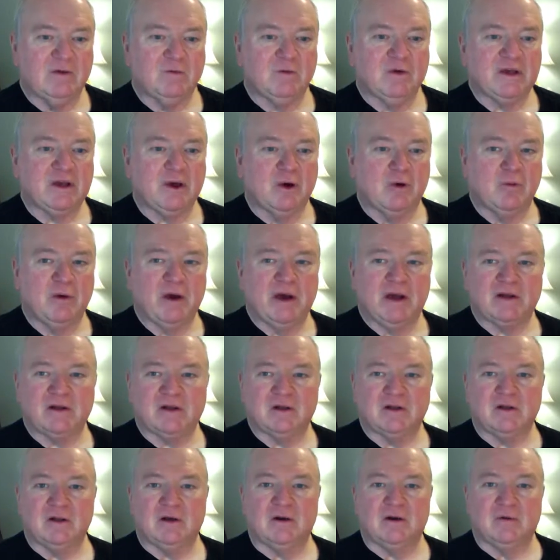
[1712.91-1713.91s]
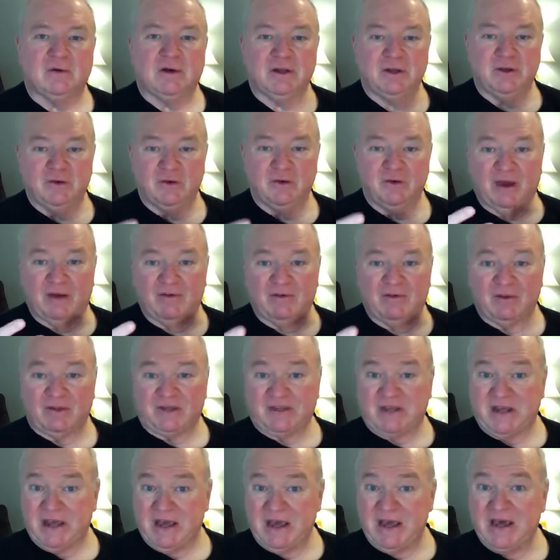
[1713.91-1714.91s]
We go back to, you have a
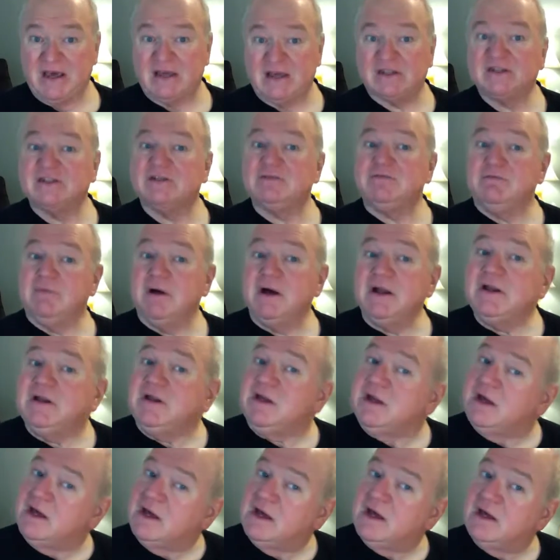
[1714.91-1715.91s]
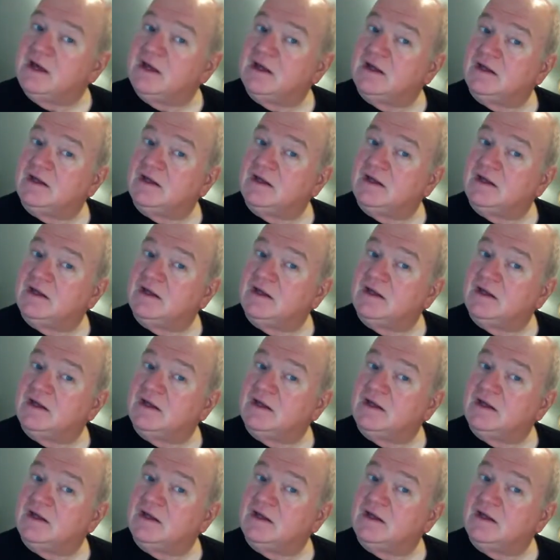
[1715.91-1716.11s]
test Monday.